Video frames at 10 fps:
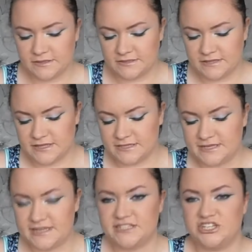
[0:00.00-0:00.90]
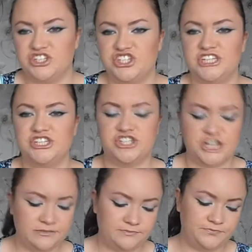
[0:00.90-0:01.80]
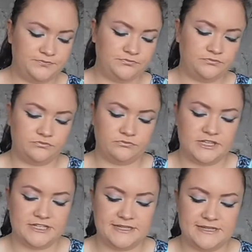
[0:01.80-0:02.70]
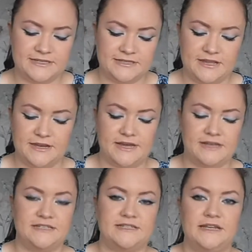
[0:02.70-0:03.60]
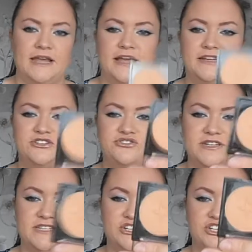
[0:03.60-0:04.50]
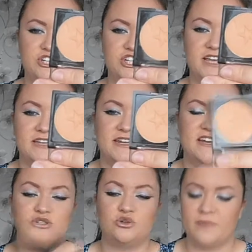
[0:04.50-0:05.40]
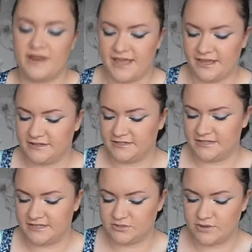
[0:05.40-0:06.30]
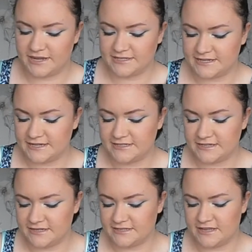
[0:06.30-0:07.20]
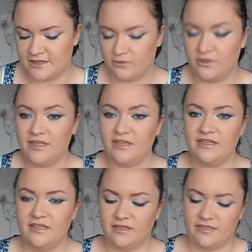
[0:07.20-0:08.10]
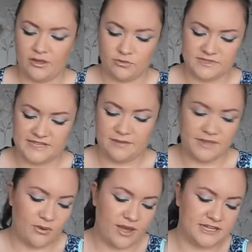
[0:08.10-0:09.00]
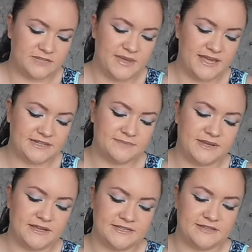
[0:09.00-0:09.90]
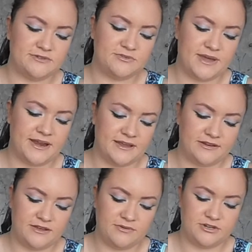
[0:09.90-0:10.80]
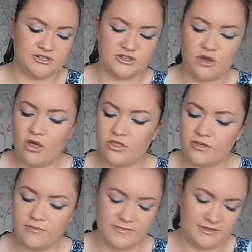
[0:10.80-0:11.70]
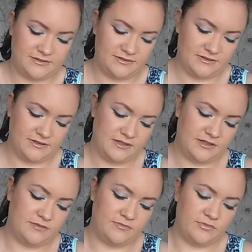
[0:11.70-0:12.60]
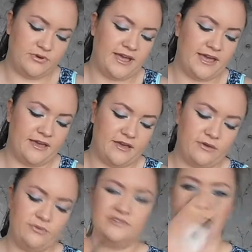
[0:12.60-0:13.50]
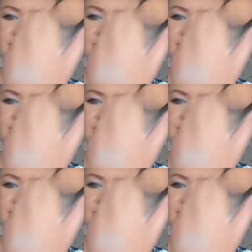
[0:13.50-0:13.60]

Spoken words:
So this is Ginger. This is a nice light transition shade, and I dug my nail into this one accidentally, so that upset me quite a bit because it was when I'd only just got them. But hey ho.